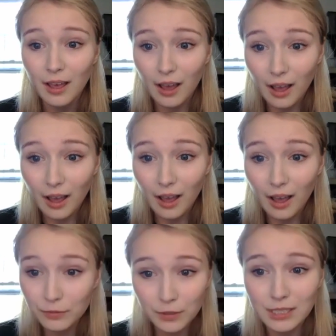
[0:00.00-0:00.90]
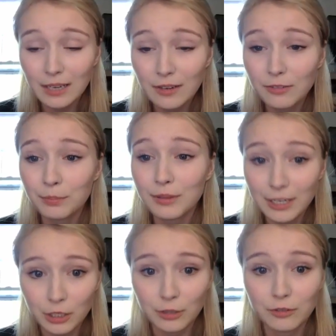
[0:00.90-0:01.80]
I could have received
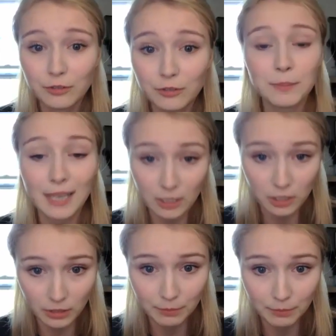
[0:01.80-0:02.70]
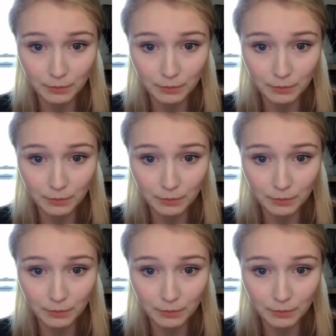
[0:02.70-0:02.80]
pleasure from its possession."